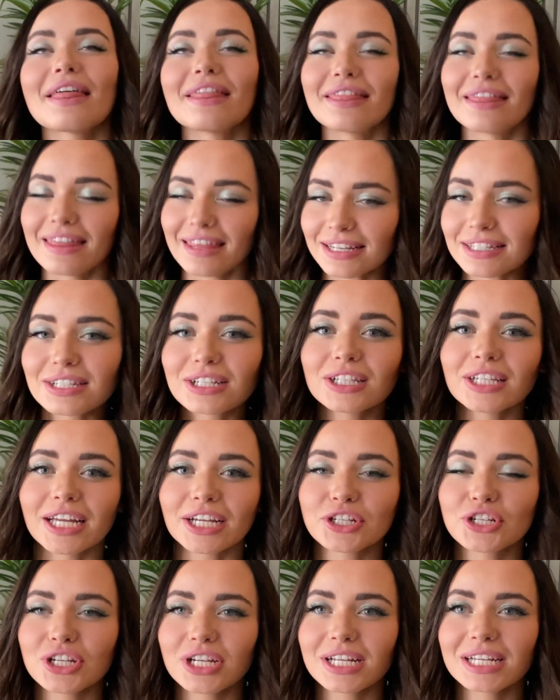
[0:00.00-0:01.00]
this
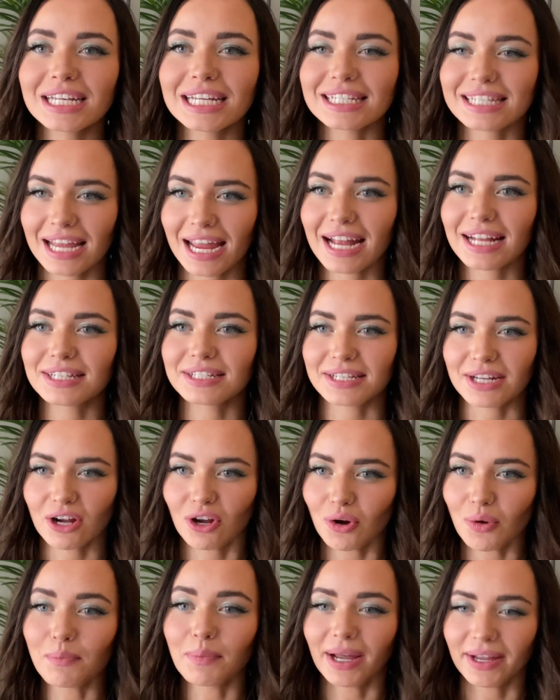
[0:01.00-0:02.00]
collection is hands
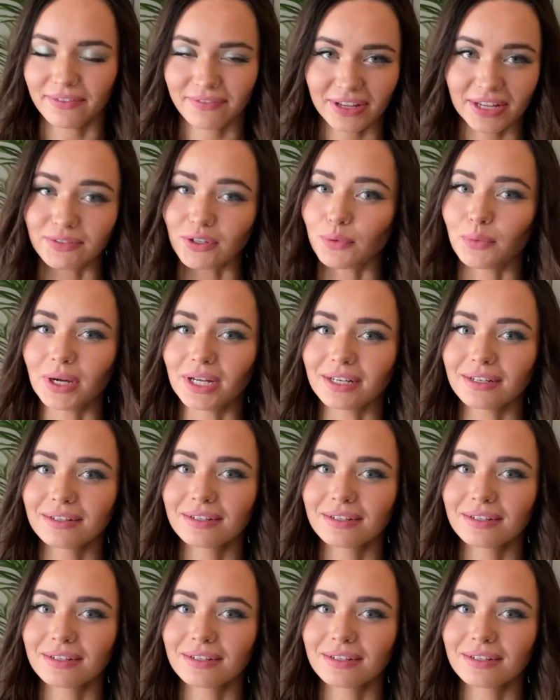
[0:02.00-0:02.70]
down my favorite one.